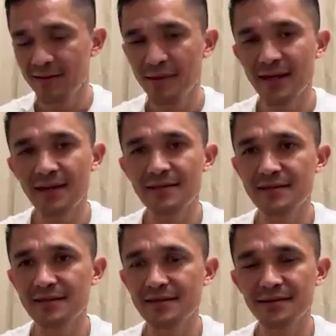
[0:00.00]
Mate,
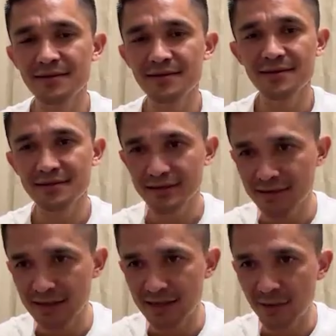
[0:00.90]
it's a
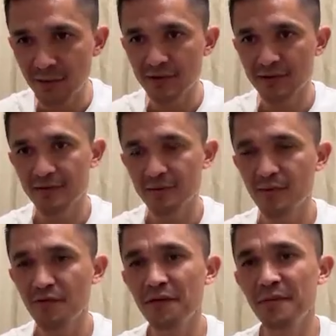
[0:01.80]
10-hour
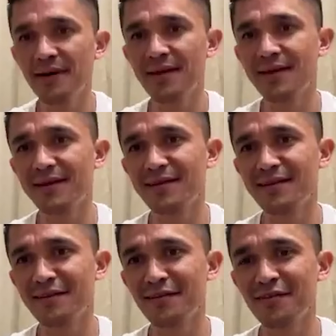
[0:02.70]
movie, man.
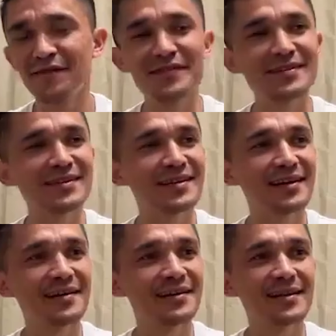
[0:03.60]
A lot of things
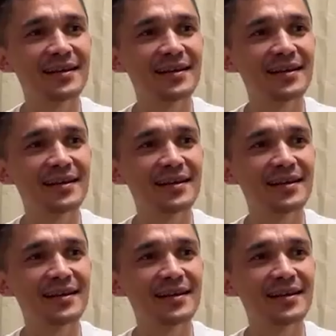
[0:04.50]
that